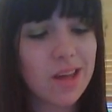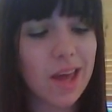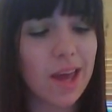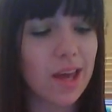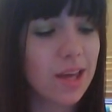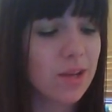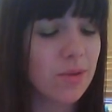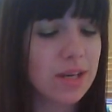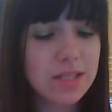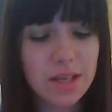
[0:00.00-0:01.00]
Okay.
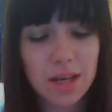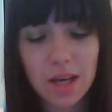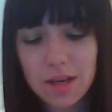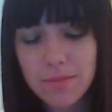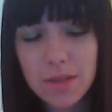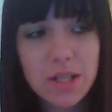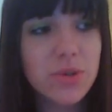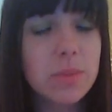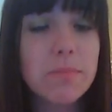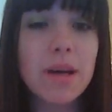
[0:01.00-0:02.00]
Anyways, I'm not
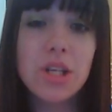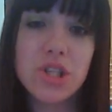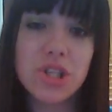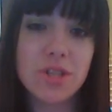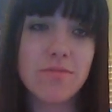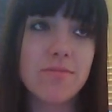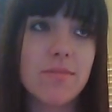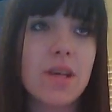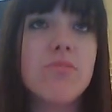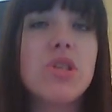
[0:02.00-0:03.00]
doing much.
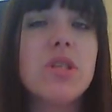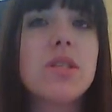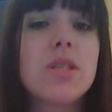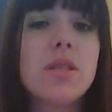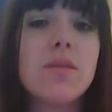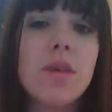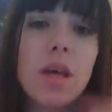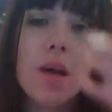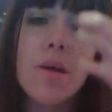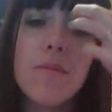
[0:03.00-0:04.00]
I'm just
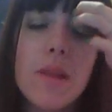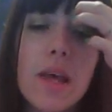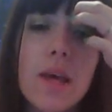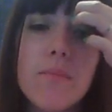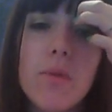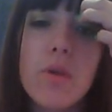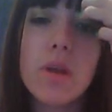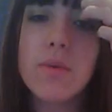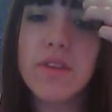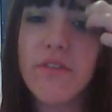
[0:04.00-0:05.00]
playing
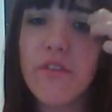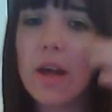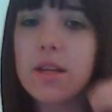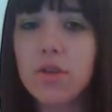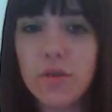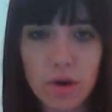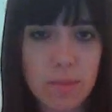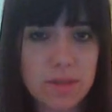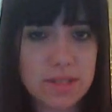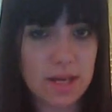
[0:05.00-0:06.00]
bowling with a friend over
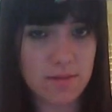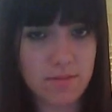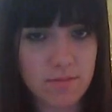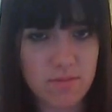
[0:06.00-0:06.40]
MSN.